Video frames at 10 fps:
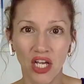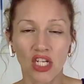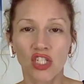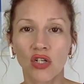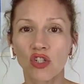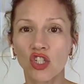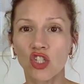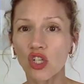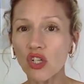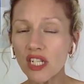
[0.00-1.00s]
So
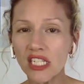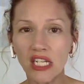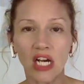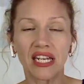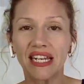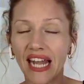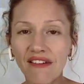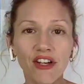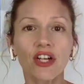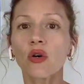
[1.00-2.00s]
students are
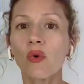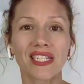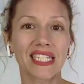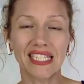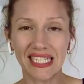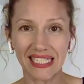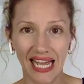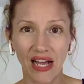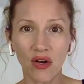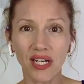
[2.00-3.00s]
never going to want to sit
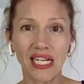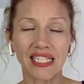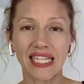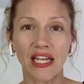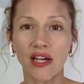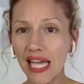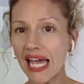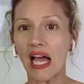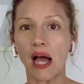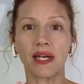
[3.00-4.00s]
down and say,
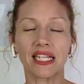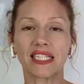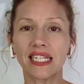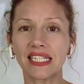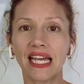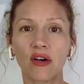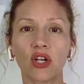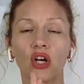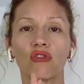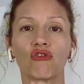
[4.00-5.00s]
okay, I'm going to sit down
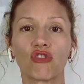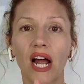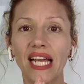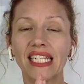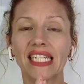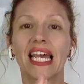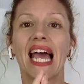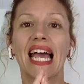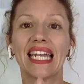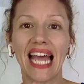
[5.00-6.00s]
and write
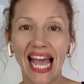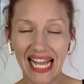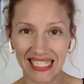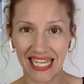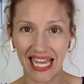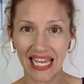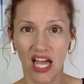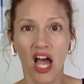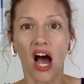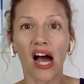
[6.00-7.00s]
an essay.
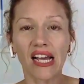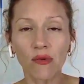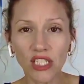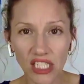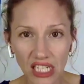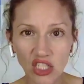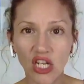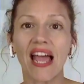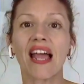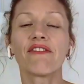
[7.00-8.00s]
I would teach
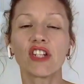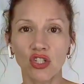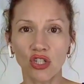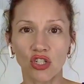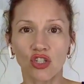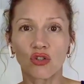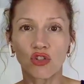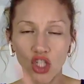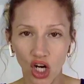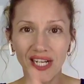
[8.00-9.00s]
every student to
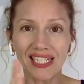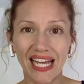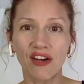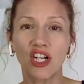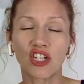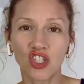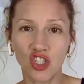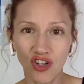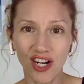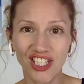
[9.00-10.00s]
chunk down and
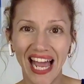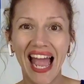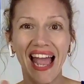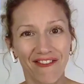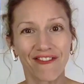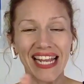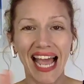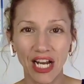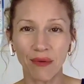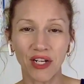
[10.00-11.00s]
structure every
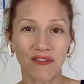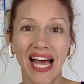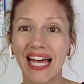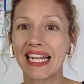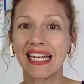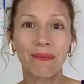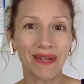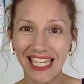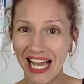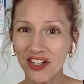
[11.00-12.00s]
element of that. And let me
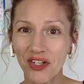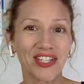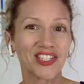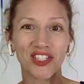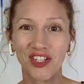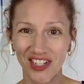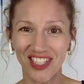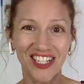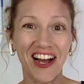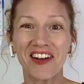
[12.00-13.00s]
tell you, it does not
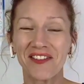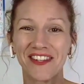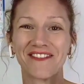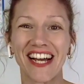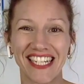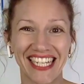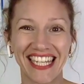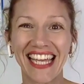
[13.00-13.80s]
start with writing